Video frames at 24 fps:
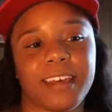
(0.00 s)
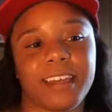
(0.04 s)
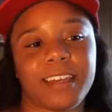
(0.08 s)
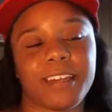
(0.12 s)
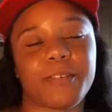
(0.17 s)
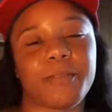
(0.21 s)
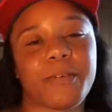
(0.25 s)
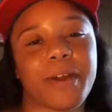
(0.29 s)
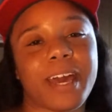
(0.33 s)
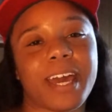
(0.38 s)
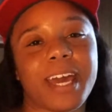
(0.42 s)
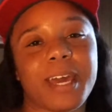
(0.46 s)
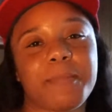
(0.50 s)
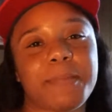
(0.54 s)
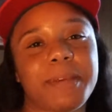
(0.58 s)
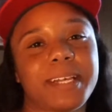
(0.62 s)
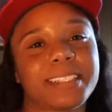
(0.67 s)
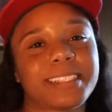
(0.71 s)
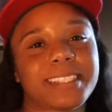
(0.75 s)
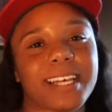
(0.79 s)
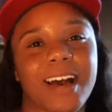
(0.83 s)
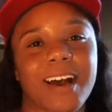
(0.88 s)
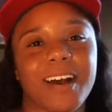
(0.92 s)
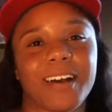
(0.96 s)
The way he
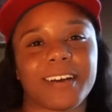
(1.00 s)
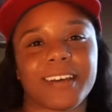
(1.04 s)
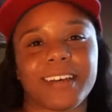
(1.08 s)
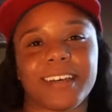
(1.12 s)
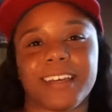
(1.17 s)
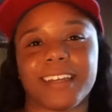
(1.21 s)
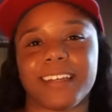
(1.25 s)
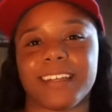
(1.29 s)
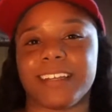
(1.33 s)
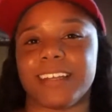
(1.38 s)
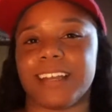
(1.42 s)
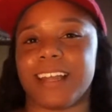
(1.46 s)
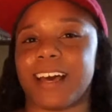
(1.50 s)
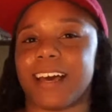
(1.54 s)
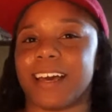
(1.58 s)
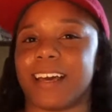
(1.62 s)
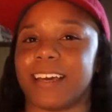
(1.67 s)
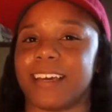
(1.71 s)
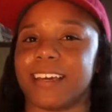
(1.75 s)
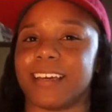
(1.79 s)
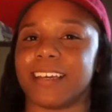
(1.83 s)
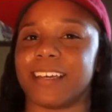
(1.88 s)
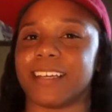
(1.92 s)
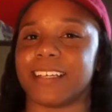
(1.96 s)
be talking, and
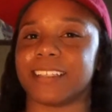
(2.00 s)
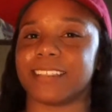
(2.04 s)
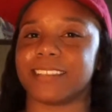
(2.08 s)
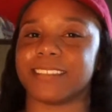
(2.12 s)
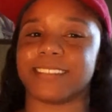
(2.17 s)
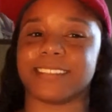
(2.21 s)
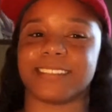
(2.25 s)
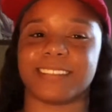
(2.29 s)
like